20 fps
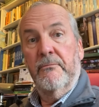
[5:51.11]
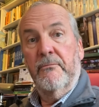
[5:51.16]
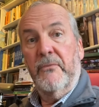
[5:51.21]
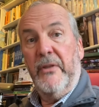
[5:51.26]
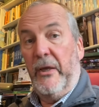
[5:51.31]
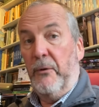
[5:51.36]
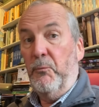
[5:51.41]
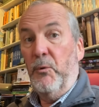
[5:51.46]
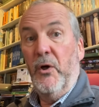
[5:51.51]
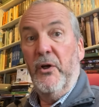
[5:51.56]

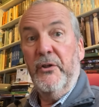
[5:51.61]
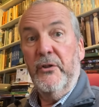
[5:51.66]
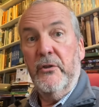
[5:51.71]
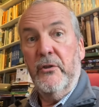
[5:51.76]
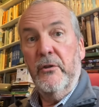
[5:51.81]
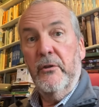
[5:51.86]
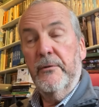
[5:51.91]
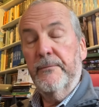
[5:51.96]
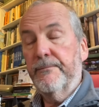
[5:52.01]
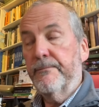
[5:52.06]
They weren't
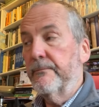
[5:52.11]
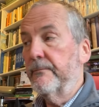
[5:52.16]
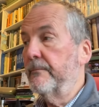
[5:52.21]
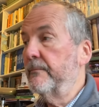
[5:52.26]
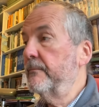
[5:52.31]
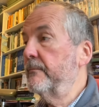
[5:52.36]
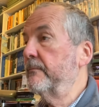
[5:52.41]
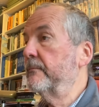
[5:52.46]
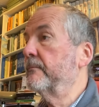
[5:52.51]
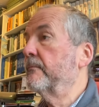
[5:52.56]
good.
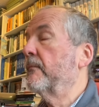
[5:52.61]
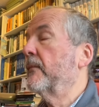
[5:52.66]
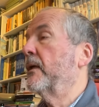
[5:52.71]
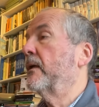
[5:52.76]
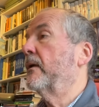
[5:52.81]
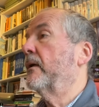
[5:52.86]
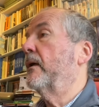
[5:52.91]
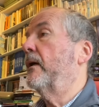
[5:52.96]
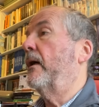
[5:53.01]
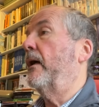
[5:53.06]

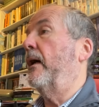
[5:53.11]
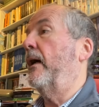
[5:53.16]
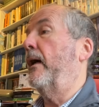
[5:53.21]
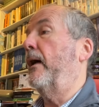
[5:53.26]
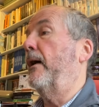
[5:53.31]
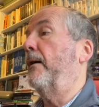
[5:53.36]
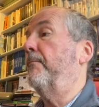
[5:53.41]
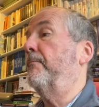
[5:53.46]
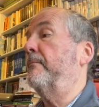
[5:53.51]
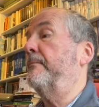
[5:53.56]

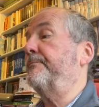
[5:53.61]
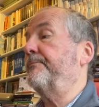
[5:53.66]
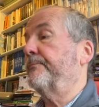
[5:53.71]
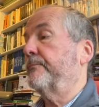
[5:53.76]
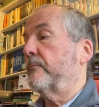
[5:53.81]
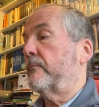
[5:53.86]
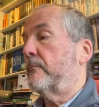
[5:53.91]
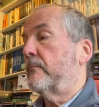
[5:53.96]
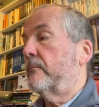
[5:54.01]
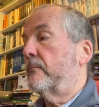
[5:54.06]

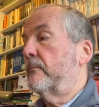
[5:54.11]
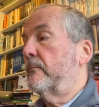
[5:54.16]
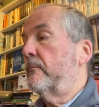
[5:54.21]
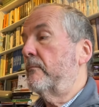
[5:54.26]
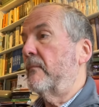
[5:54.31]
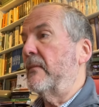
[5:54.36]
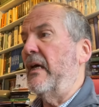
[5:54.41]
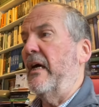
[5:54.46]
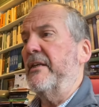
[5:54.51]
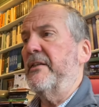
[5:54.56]

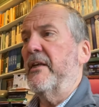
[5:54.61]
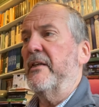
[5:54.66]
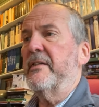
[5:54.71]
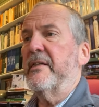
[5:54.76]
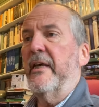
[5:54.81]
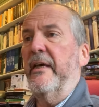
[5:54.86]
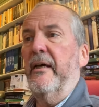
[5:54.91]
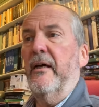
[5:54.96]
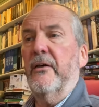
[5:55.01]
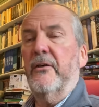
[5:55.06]
As I
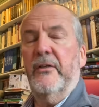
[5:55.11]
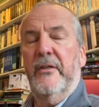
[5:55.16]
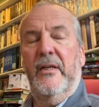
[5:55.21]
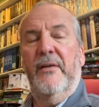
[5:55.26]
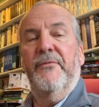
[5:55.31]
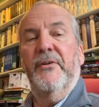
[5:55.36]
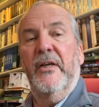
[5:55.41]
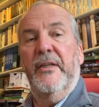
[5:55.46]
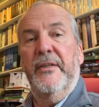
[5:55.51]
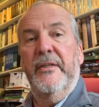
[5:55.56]
say, I could
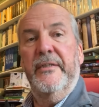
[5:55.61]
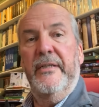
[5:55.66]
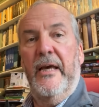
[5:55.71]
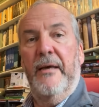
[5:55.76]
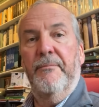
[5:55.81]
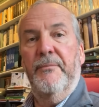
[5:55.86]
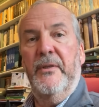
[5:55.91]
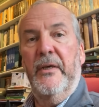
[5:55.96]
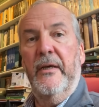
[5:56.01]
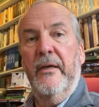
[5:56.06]
never get the
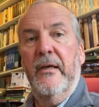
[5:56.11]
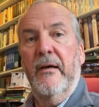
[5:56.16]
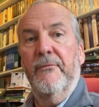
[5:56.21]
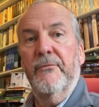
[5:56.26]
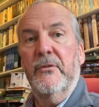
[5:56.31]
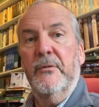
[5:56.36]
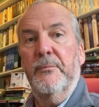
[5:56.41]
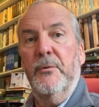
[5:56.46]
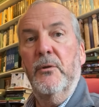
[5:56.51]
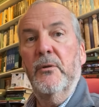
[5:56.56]
damn thing
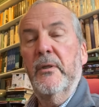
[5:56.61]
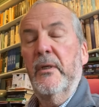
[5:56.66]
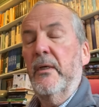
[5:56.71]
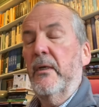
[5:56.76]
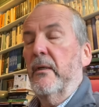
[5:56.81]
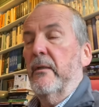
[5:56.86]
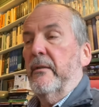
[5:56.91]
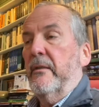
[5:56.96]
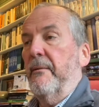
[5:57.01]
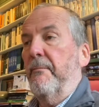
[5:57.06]
comfortable.
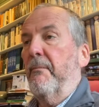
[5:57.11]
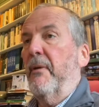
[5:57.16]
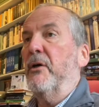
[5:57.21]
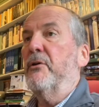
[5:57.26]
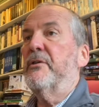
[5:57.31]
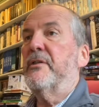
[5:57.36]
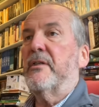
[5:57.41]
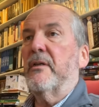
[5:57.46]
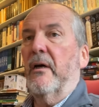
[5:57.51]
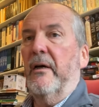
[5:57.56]
The
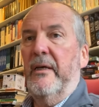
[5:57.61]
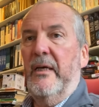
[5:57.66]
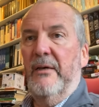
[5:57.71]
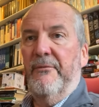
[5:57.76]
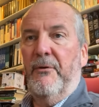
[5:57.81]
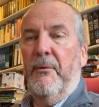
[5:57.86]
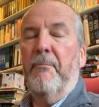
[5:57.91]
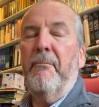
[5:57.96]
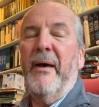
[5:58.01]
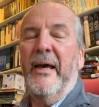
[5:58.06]
most I
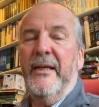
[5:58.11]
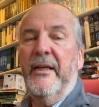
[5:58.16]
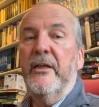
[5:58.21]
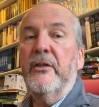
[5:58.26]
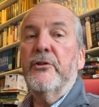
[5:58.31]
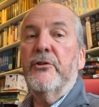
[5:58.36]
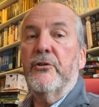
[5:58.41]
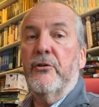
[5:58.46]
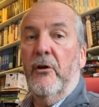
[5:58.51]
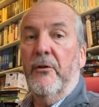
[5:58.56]
ever
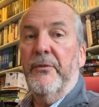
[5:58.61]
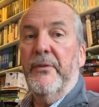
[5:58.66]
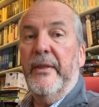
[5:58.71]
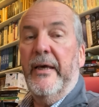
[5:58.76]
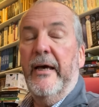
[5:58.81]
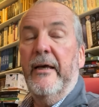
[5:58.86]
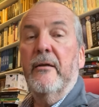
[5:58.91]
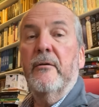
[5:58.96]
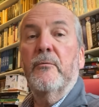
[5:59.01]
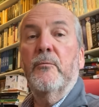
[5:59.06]
managed on
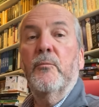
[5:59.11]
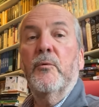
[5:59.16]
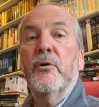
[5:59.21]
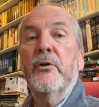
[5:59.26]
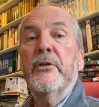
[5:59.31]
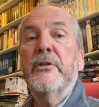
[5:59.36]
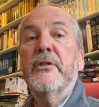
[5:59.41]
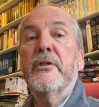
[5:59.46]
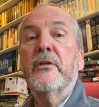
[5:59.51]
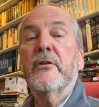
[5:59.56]
that
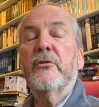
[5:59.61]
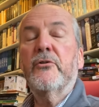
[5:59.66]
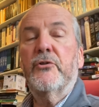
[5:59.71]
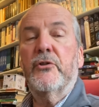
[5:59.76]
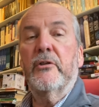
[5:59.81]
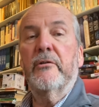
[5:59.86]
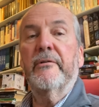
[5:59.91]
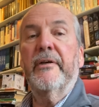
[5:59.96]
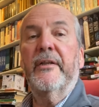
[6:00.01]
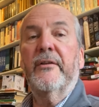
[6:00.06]
was
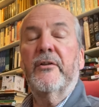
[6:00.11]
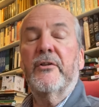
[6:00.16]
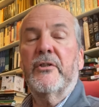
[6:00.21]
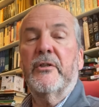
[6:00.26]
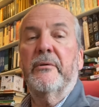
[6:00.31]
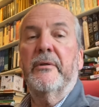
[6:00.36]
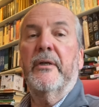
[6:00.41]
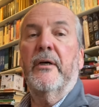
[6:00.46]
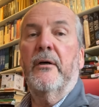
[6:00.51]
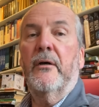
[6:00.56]
during the
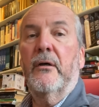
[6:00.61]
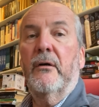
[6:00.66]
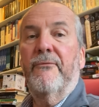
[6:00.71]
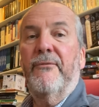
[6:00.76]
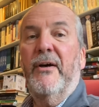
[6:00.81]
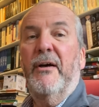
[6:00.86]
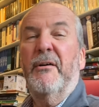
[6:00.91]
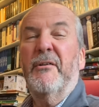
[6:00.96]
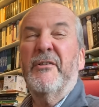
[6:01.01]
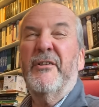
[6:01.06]
2.5
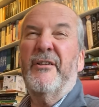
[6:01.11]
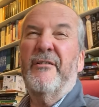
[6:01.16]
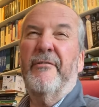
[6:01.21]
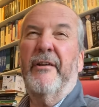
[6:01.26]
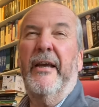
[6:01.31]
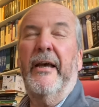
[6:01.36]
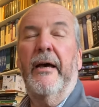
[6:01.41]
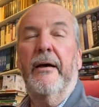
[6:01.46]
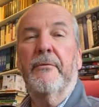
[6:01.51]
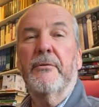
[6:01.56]
hours,
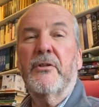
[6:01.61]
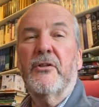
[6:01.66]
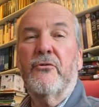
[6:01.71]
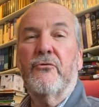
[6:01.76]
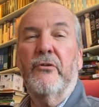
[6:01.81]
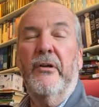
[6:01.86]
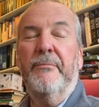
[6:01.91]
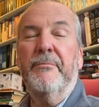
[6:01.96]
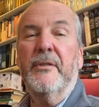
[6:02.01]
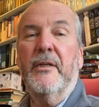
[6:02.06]
3 hours
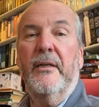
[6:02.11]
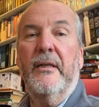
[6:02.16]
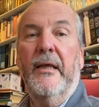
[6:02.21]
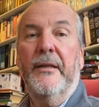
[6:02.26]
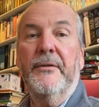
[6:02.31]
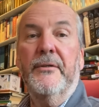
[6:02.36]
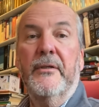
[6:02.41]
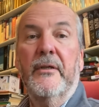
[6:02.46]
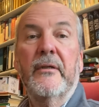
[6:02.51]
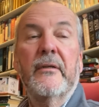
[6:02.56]
trip to
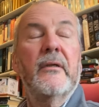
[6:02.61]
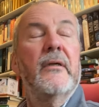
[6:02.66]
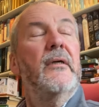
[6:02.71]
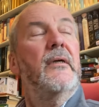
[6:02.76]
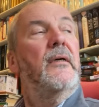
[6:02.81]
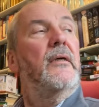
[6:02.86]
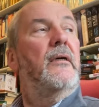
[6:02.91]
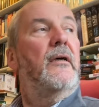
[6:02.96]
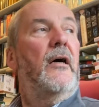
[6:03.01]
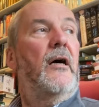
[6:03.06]
London,
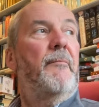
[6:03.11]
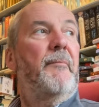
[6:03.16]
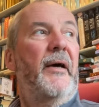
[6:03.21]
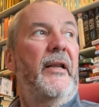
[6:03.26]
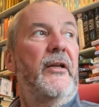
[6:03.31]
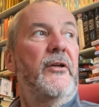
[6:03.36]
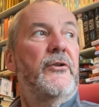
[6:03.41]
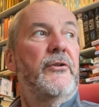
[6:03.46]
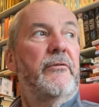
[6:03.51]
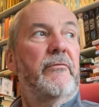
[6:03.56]
I
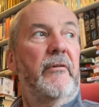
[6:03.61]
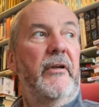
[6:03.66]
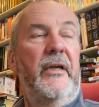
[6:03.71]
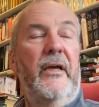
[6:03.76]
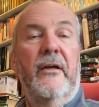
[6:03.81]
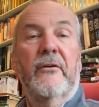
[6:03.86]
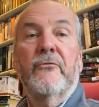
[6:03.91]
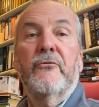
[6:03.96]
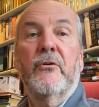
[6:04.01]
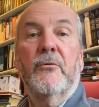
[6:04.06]
managed
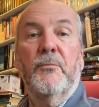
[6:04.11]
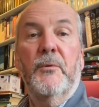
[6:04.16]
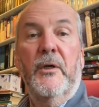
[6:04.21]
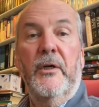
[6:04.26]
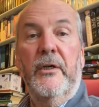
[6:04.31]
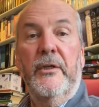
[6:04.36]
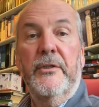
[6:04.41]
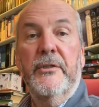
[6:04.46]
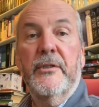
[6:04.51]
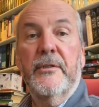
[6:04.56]
300
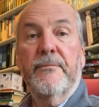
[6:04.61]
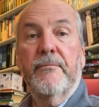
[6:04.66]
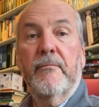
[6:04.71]
words.